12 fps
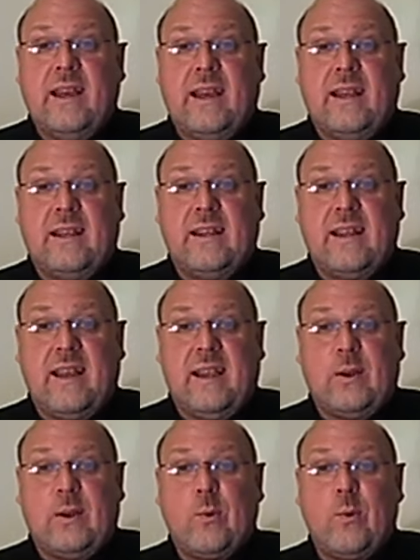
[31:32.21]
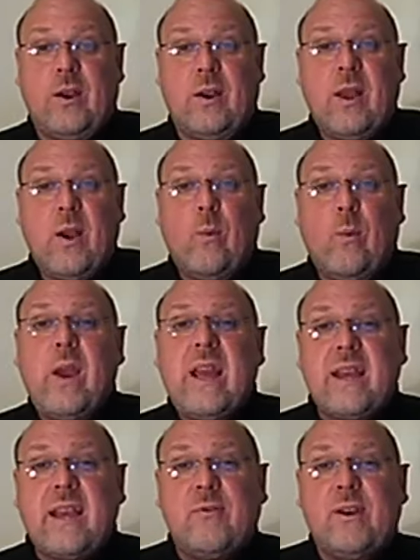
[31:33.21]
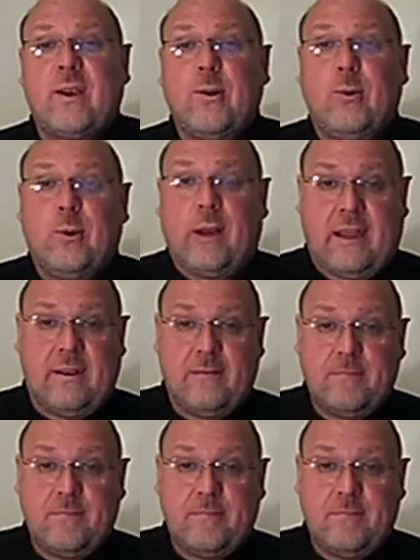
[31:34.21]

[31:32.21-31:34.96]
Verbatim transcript: And uh, you know what? We are given a calling.